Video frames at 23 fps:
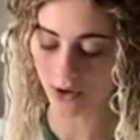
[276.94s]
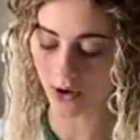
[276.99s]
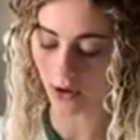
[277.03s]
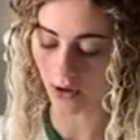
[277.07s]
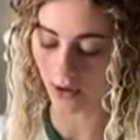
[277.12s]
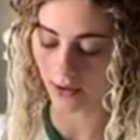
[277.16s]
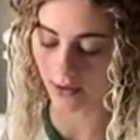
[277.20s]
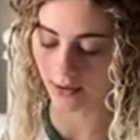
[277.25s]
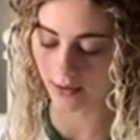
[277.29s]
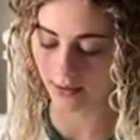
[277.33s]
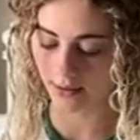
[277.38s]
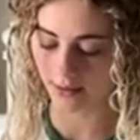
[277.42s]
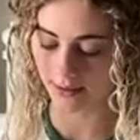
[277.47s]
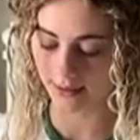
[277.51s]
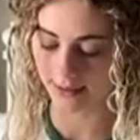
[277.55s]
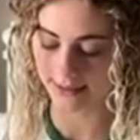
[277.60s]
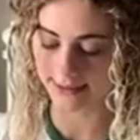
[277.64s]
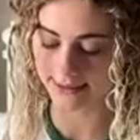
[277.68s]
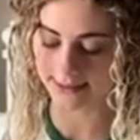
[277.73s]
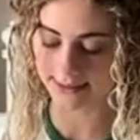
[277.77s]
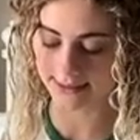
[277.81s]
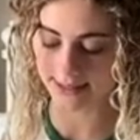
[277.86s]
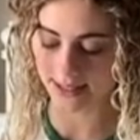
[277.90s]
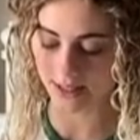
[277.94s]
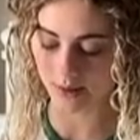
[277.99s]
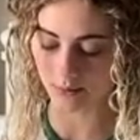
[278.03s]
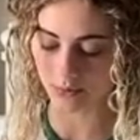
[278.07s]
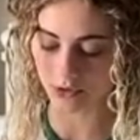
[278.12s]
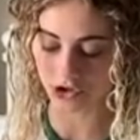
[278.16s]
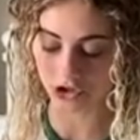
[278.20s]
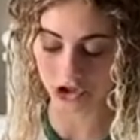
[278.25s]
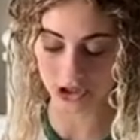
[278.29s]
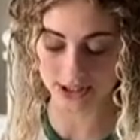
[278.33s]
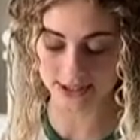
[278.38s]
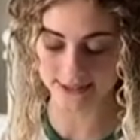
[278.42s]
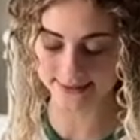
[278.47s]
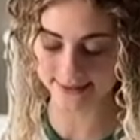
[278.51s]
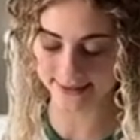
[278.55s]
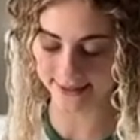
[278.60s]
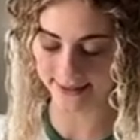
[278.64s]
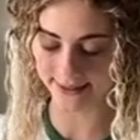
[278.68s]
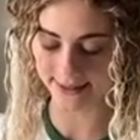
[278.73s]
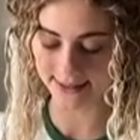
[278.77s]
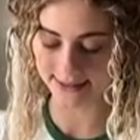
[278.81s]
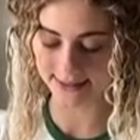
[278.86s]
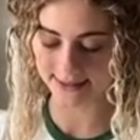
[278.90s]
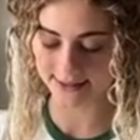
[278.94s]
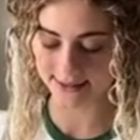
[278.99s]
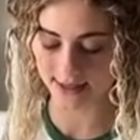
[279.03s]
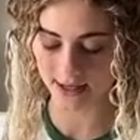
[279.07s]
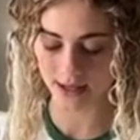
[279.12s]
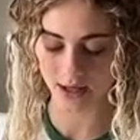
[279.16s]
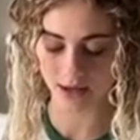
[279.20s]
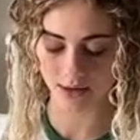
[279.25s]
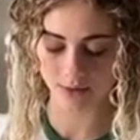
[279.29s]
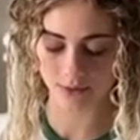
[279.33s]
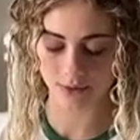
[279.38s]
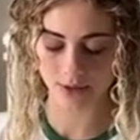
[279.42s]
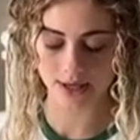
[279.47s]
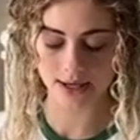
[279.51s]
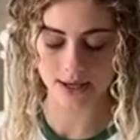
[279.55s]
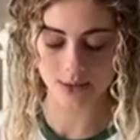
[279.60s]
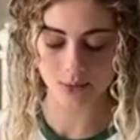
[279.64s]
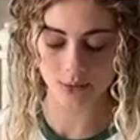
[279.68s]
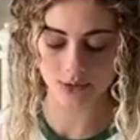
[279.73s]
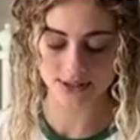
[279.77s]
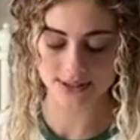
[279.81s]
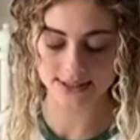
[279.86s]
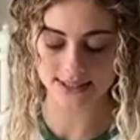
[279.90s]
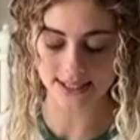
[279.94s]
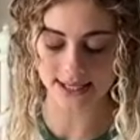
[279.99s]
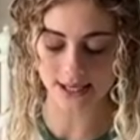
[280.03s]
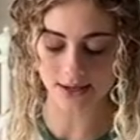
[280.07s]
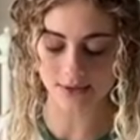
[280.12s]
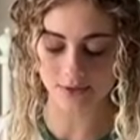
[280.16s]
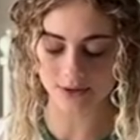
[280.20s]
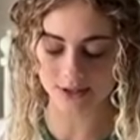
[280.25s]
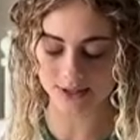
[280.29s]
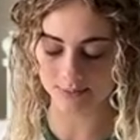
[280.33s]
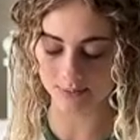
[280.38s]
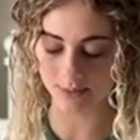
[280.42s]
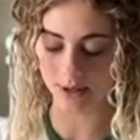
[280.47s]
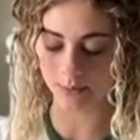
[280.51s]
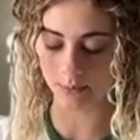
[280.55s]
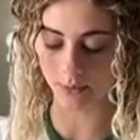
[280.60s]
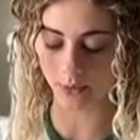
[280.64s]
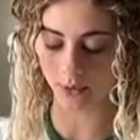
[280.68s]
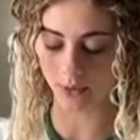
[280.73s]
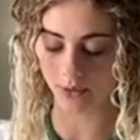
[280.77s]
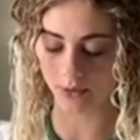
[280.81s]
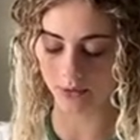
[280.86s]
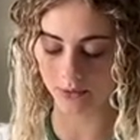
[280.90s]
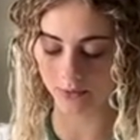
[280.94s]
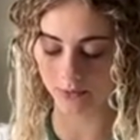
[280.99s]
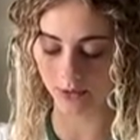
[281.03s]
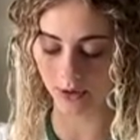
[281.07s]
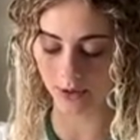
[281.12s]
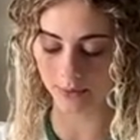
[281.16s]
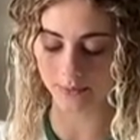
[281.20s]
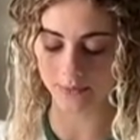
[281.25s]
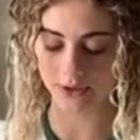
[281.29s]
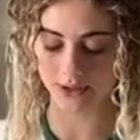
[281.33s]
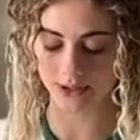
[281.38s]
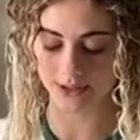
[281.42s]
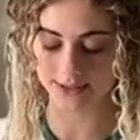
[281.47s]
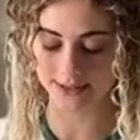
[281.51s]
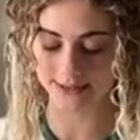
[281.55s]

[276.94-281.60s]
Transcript: call his name Jesus, for he will save his people from their